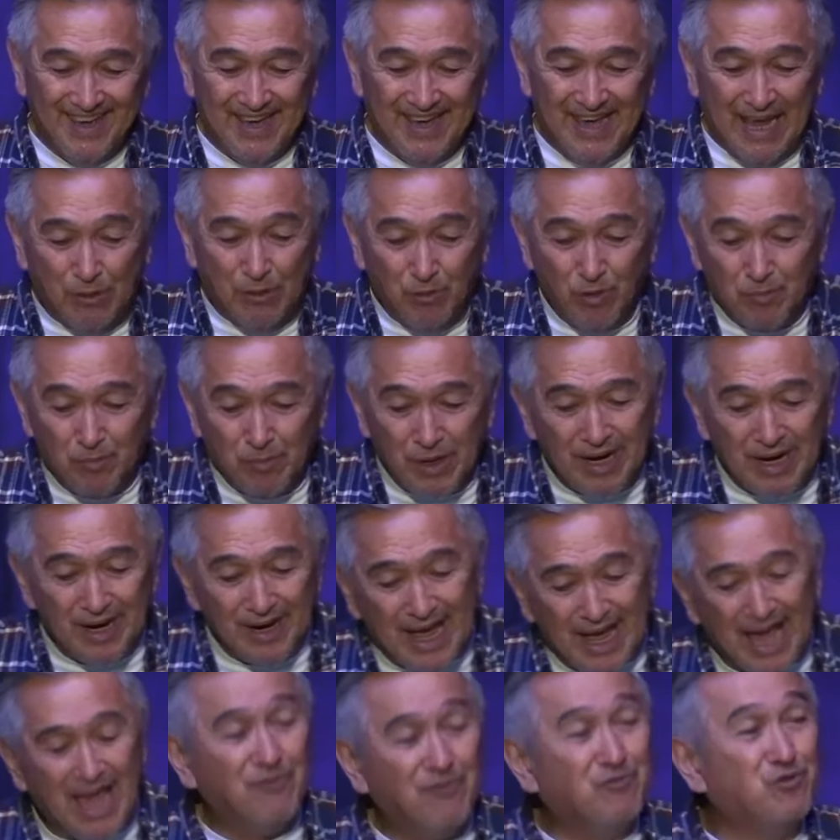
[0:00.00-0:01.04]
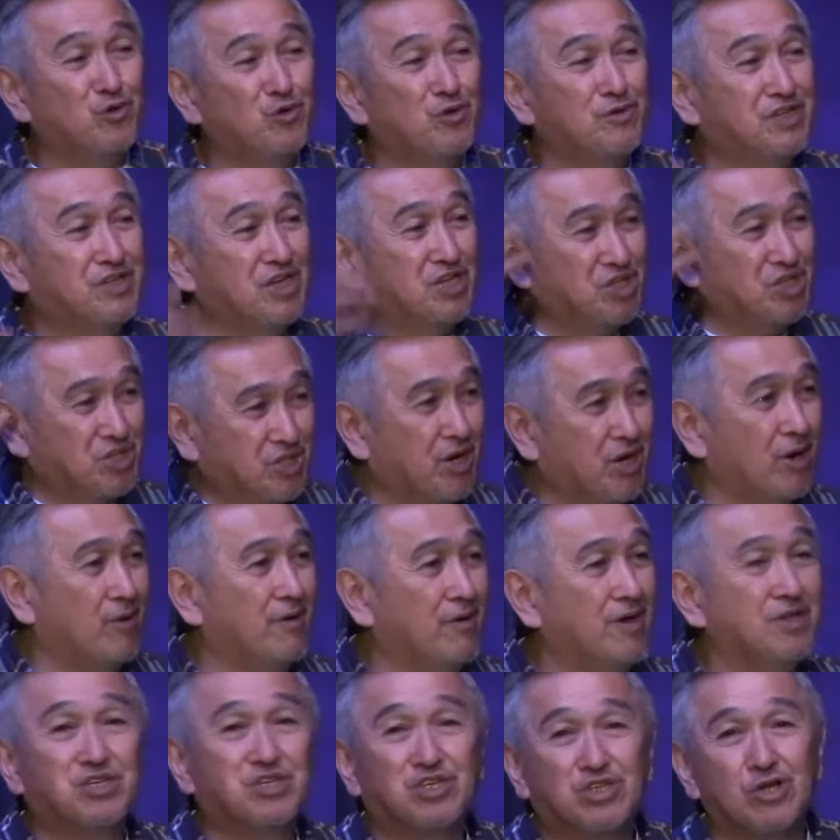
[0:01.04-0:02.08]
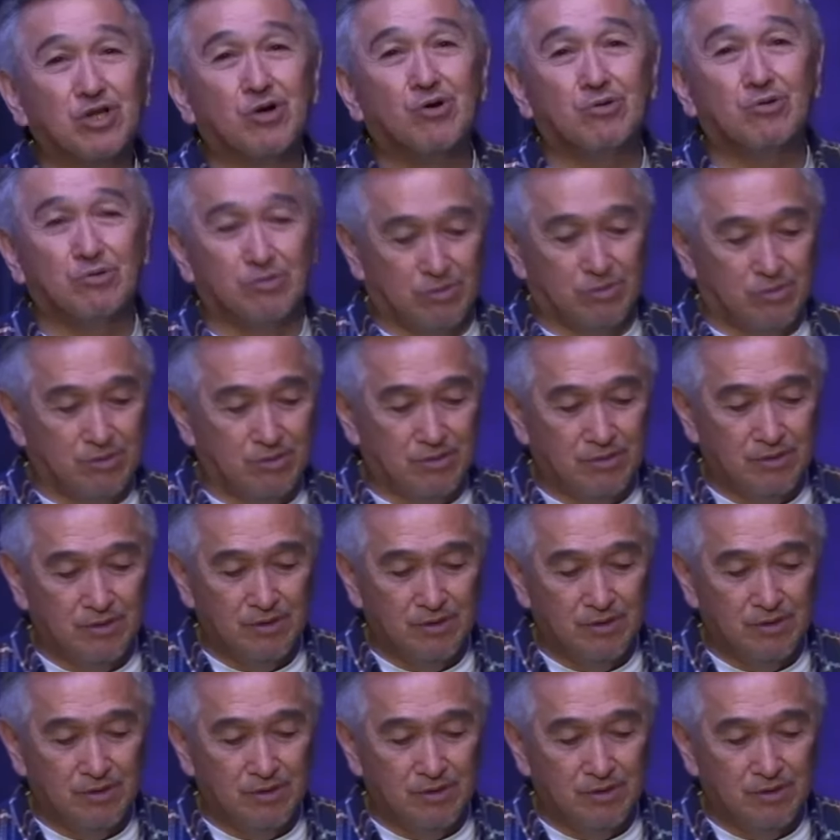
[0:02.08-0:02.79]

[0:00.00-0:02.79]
It will bring life to a discouraged soul.